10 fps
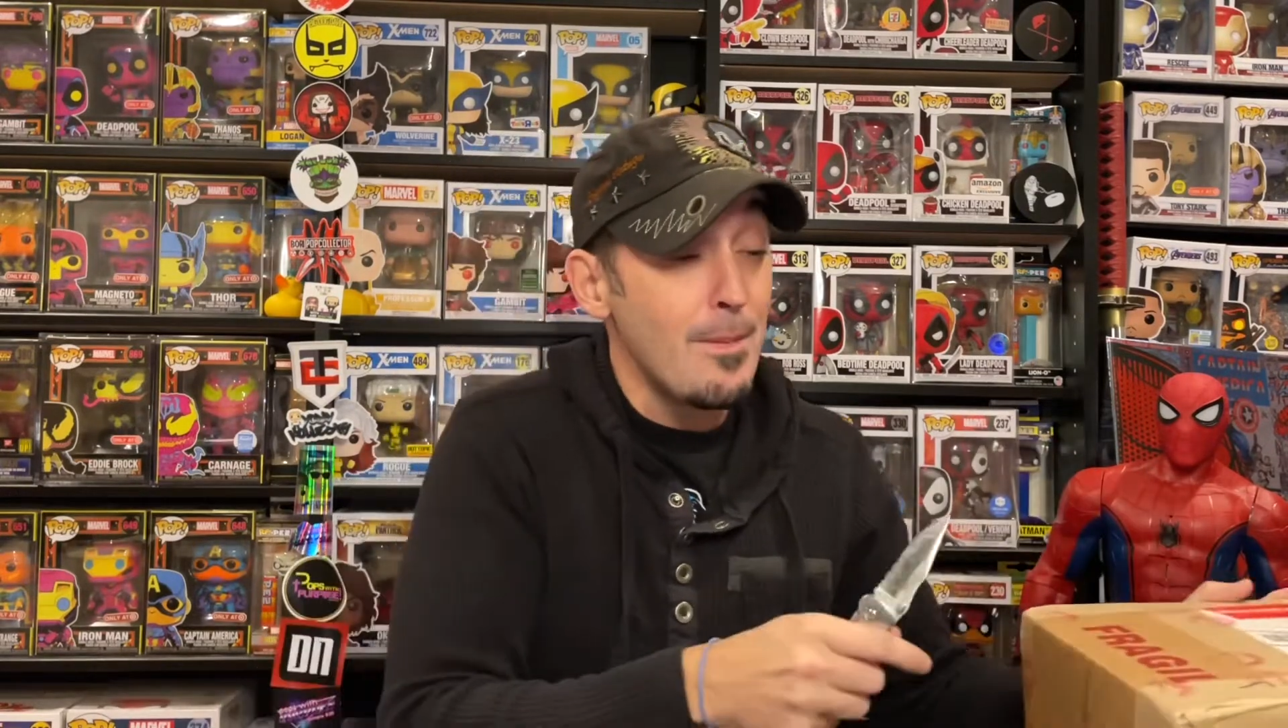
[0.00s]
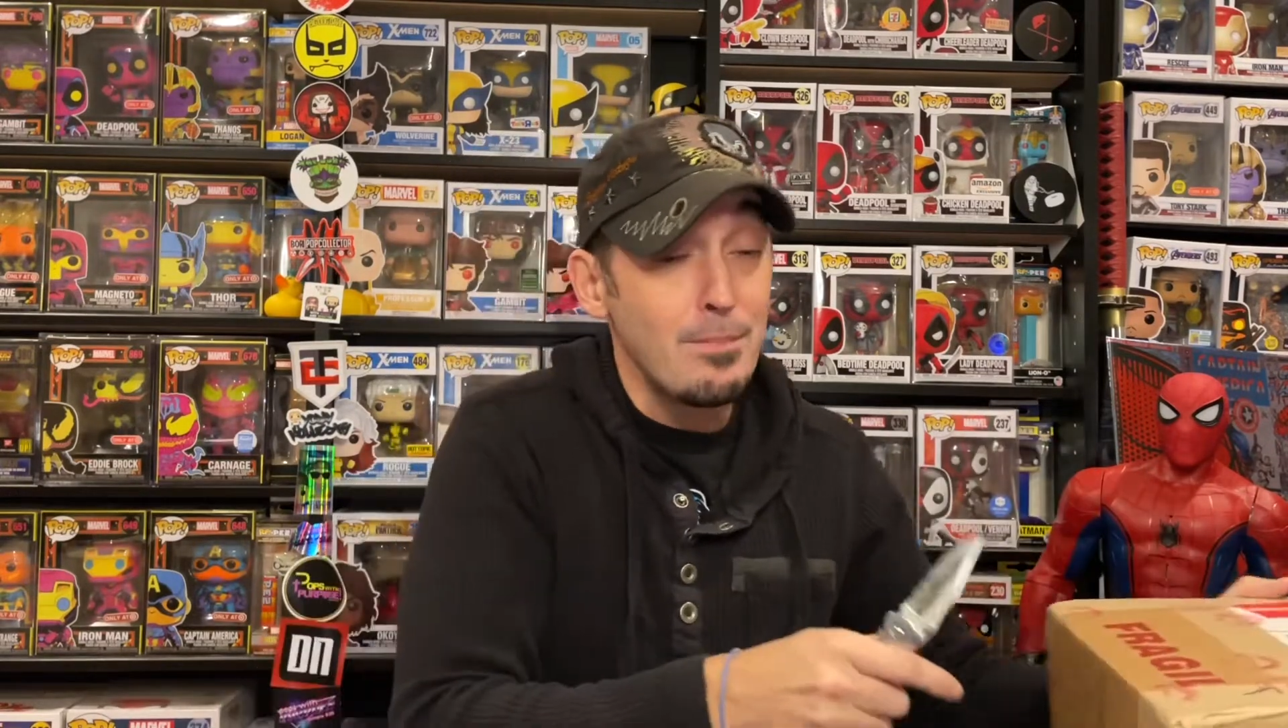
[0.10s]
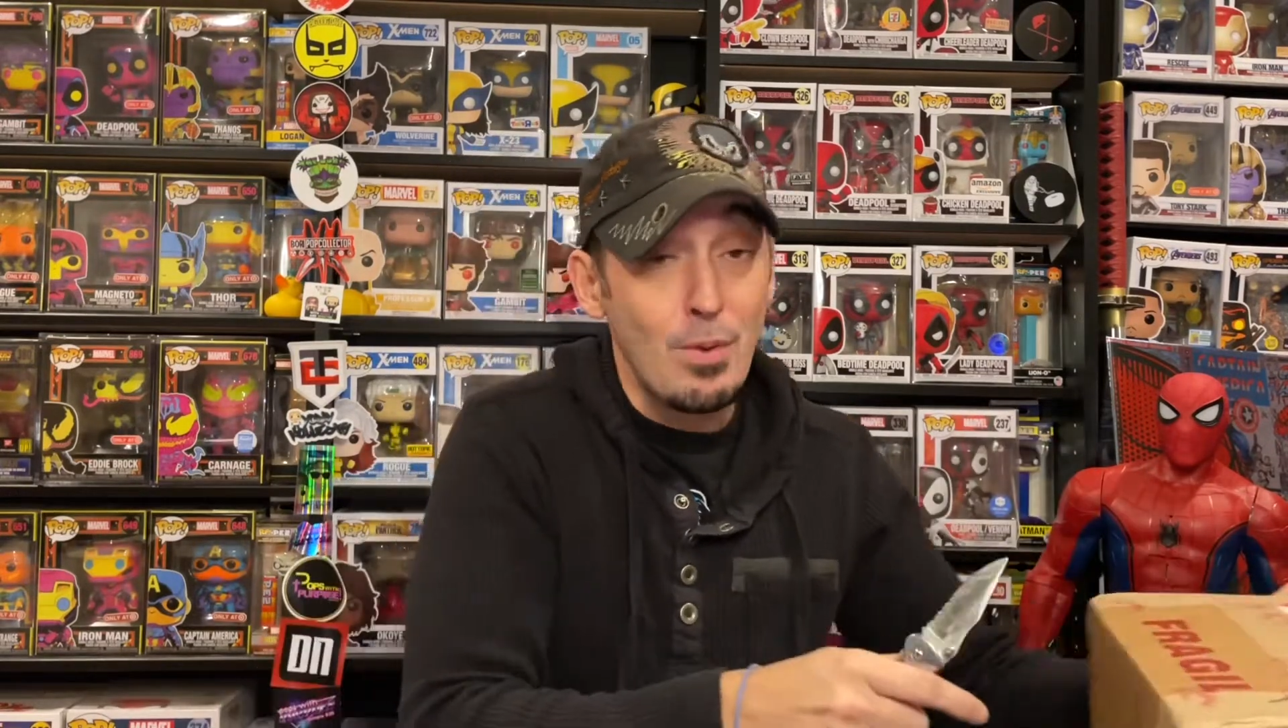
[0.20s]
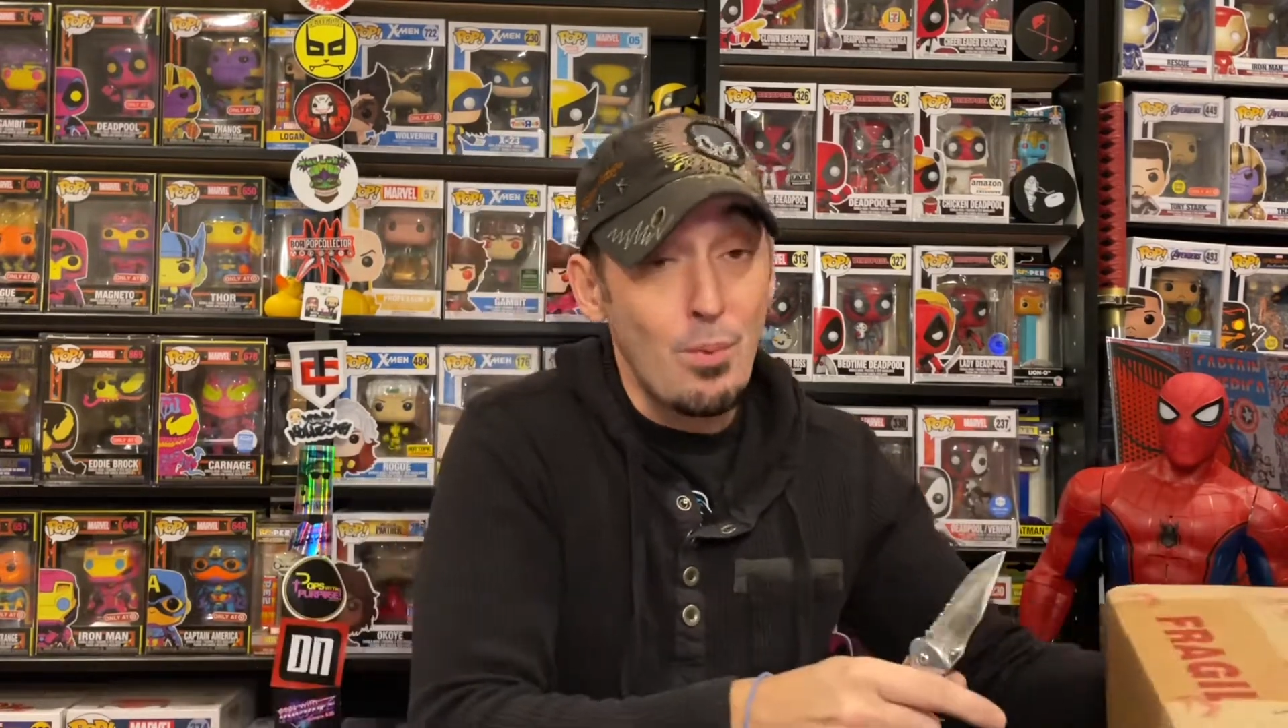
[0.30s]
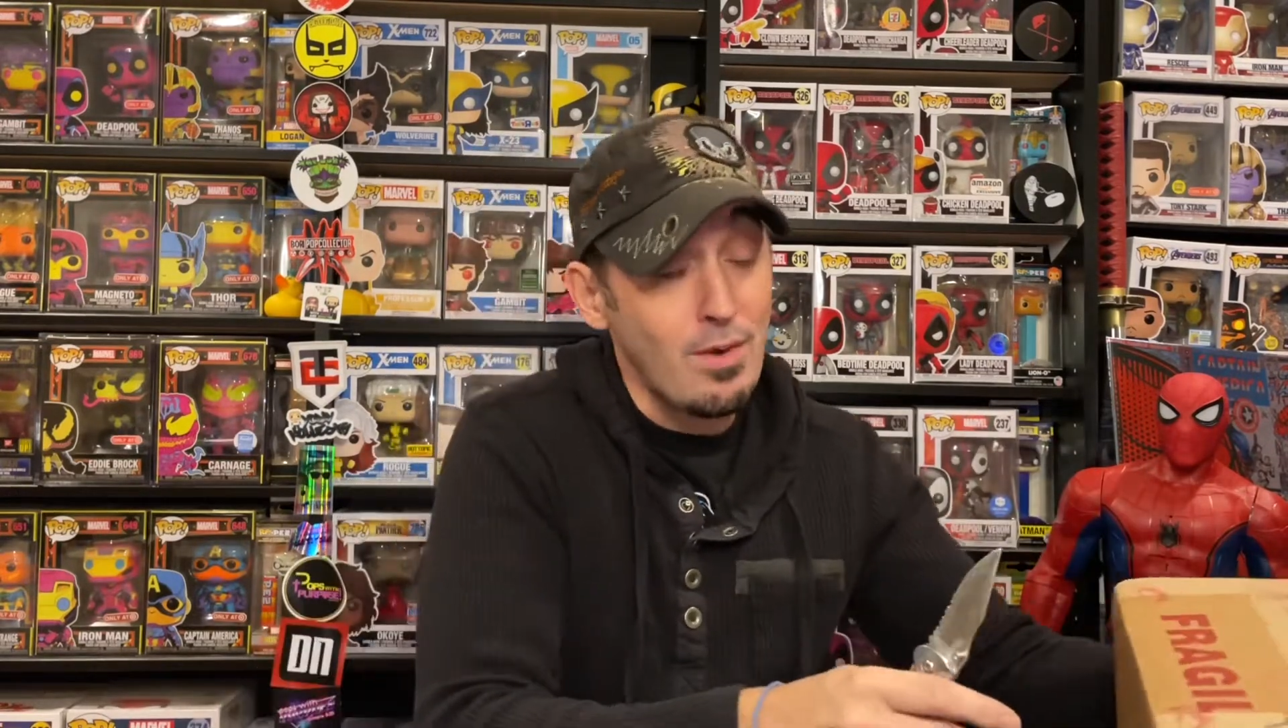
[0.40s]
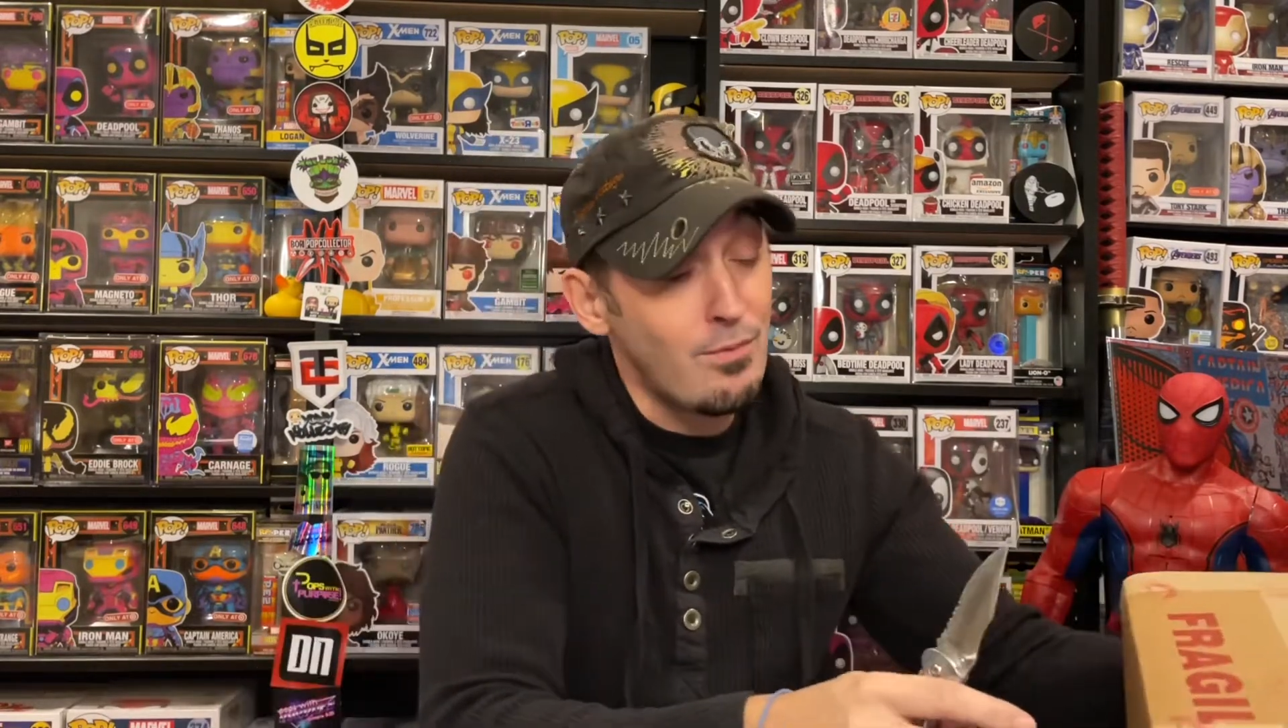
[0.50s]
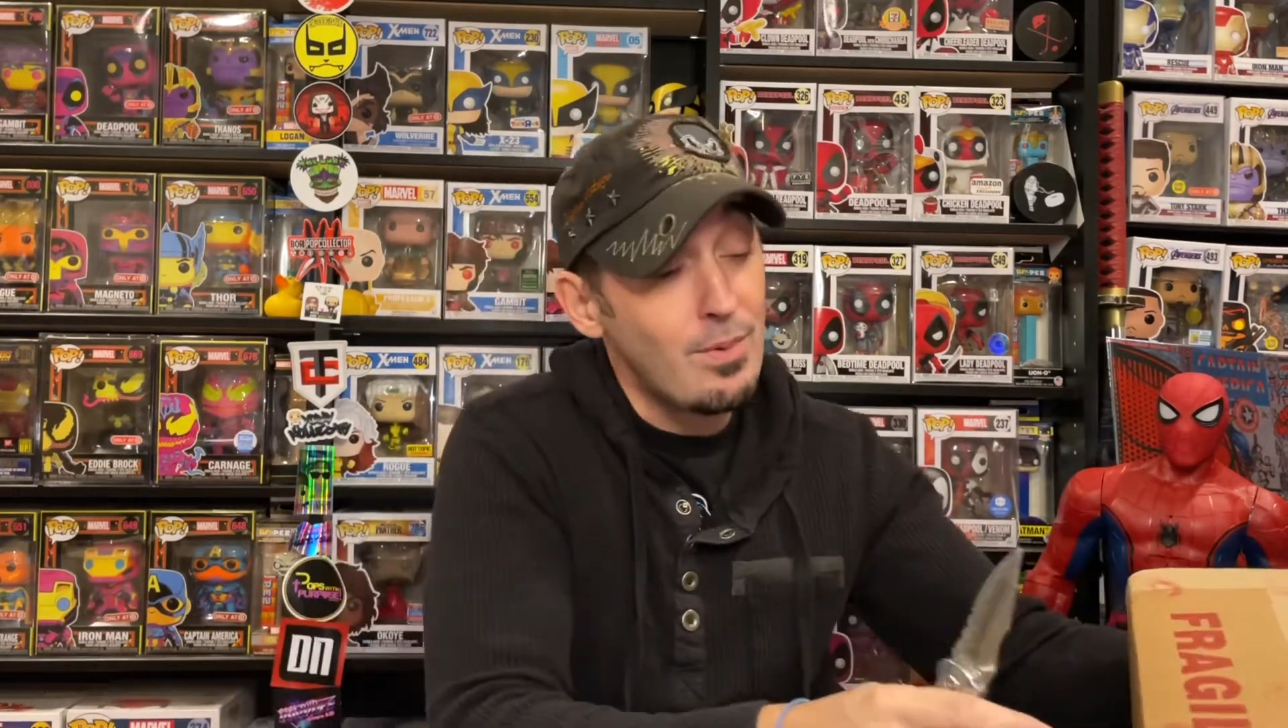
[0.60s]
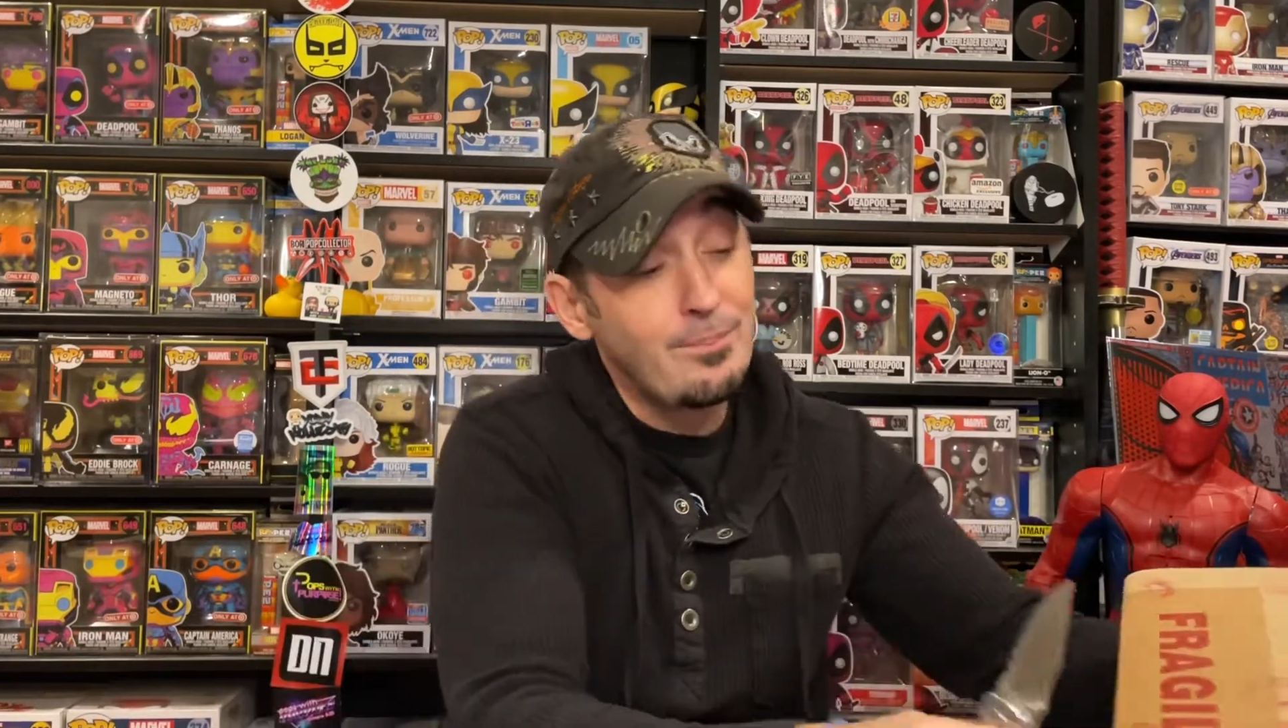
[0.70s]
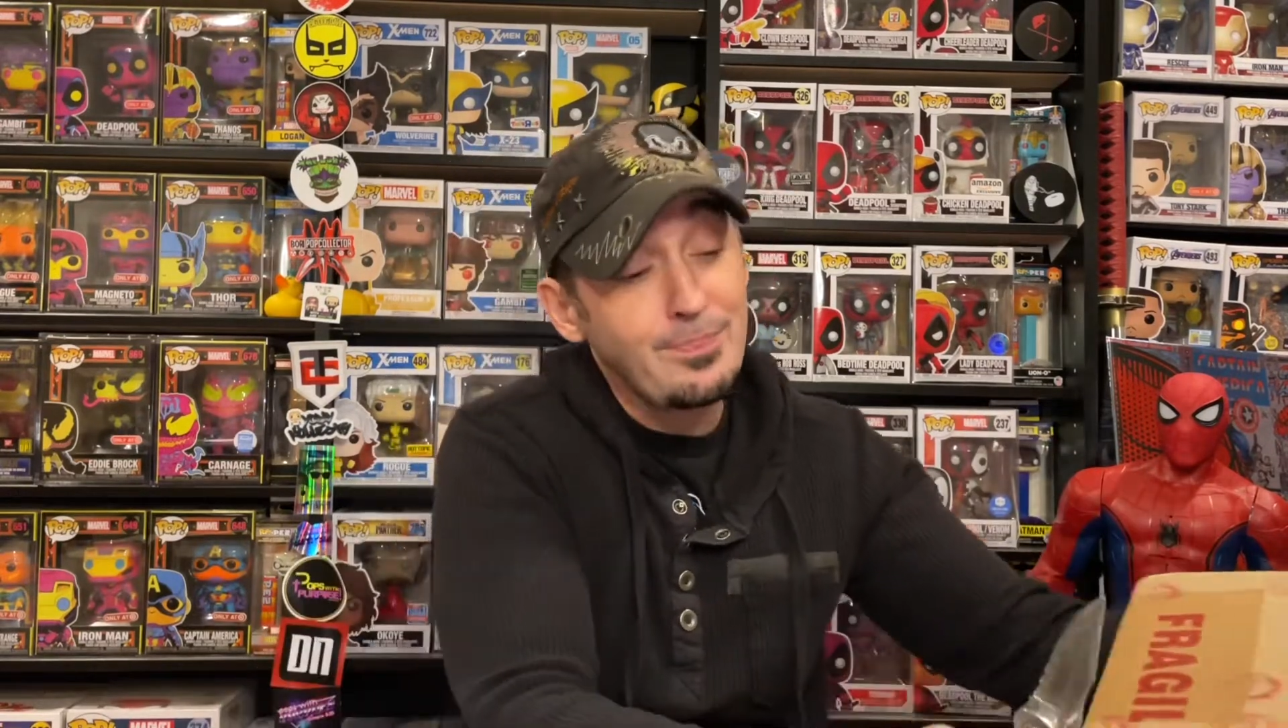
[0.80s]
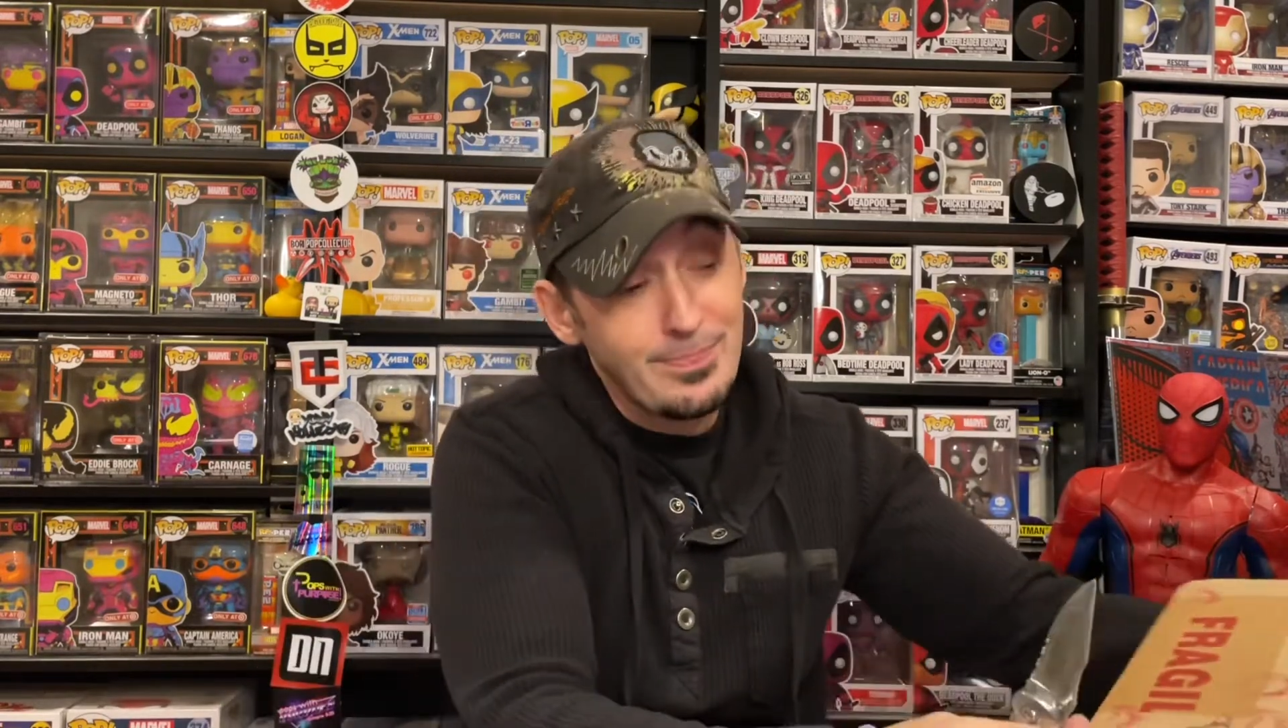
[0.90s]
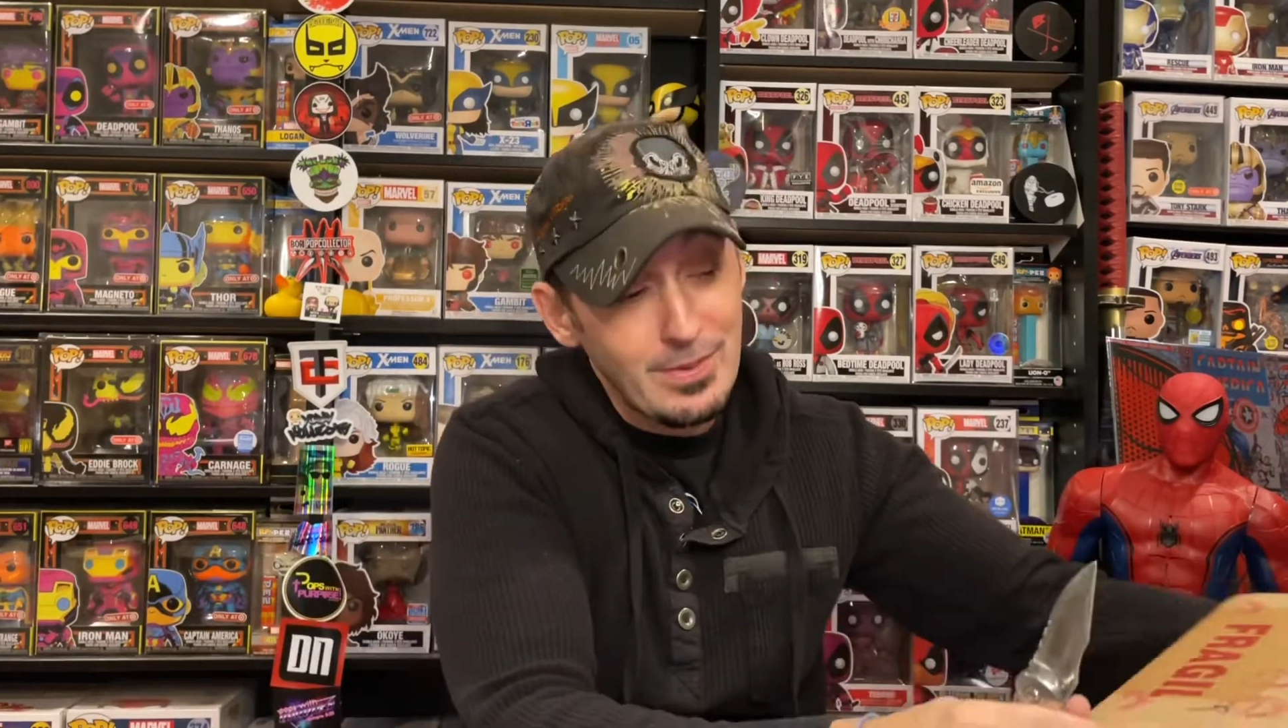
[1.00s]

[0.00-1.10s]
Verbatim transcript: but one of them,